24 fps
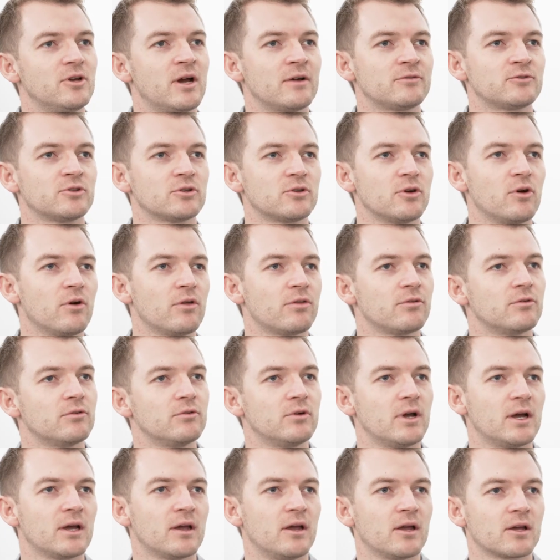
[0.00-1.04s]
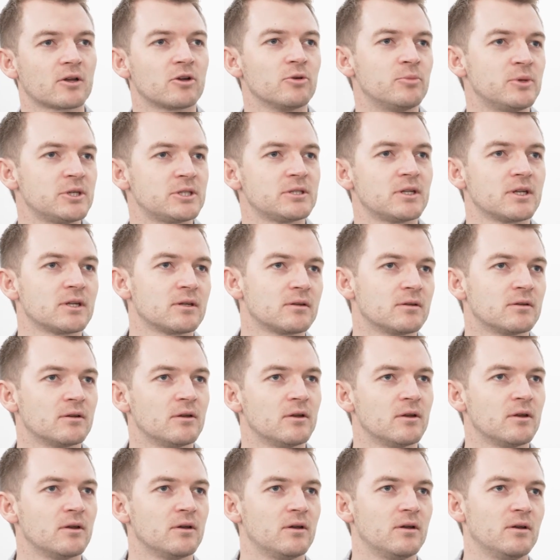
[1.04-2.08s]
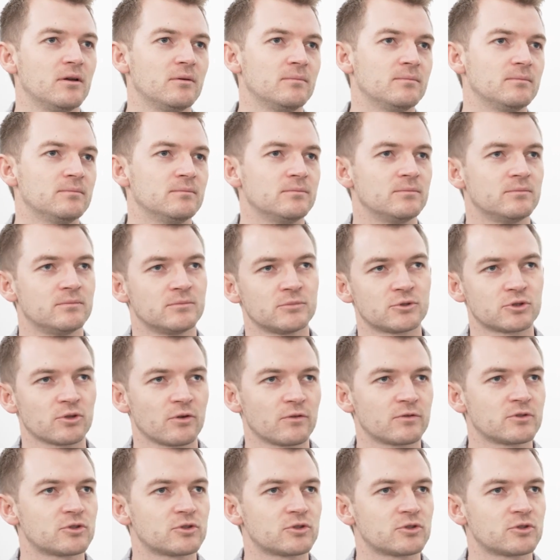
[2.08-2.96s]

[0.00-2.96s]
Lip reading: have to go through a commissioning sort of